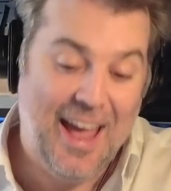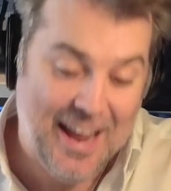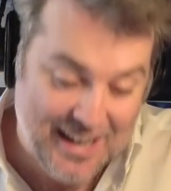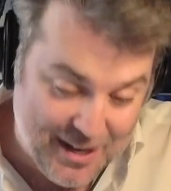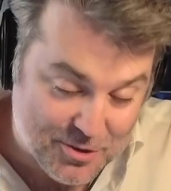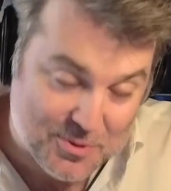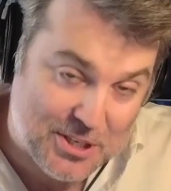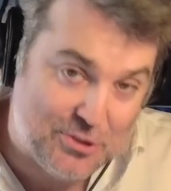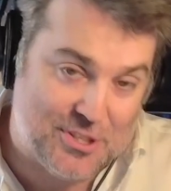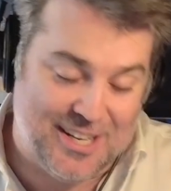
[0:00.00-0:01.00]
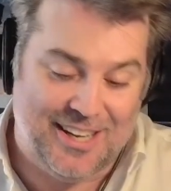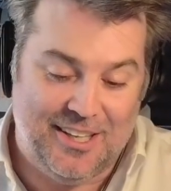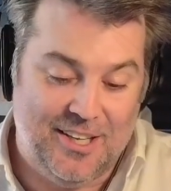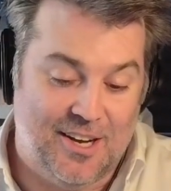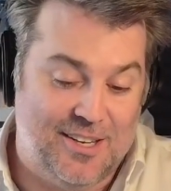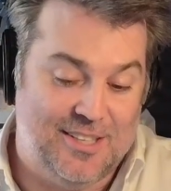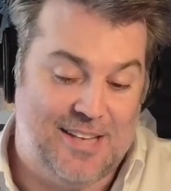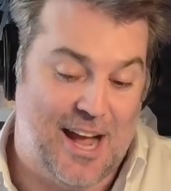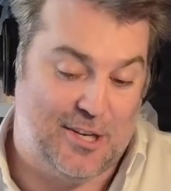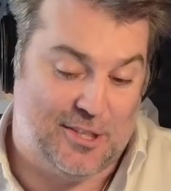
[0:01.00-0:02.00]
And here's what's interesting. Yun is
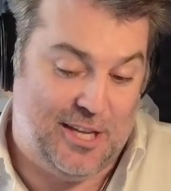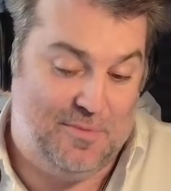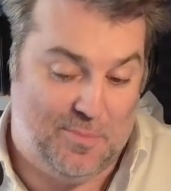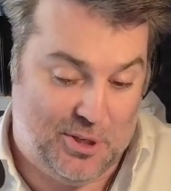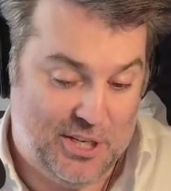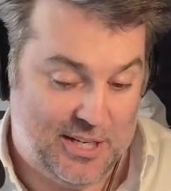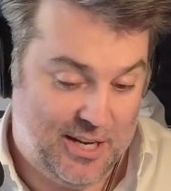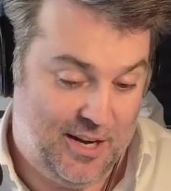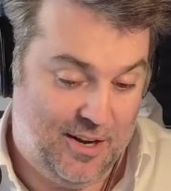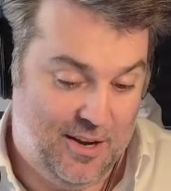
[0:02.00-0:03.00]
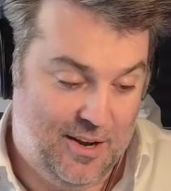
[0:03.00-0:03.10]
actually even predicting